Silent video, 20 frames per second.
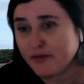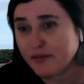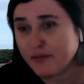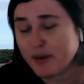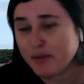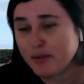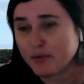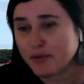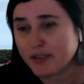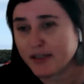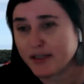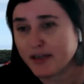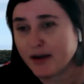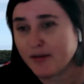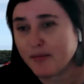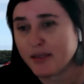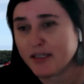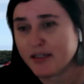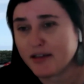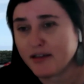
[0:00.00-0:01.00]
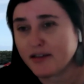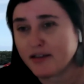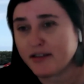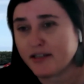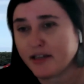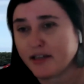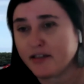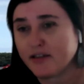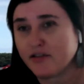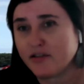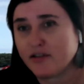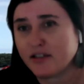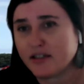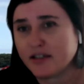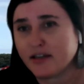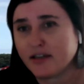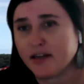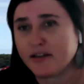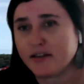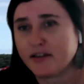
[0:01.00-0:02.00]
for people to come into the sector and
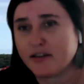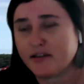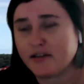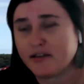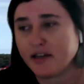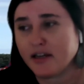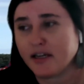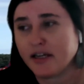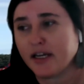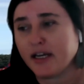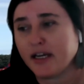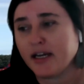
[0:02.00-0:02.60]
start to think,